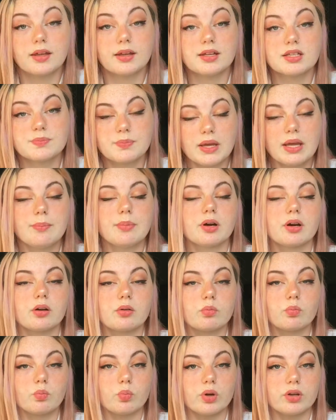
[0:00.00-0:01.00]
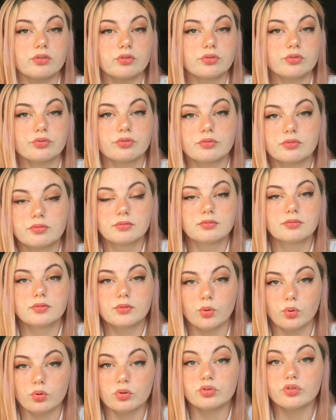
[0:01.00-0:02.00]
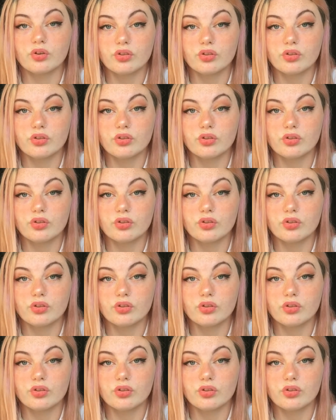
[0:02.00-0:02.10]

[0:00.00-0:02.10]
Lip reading: And his paper, which told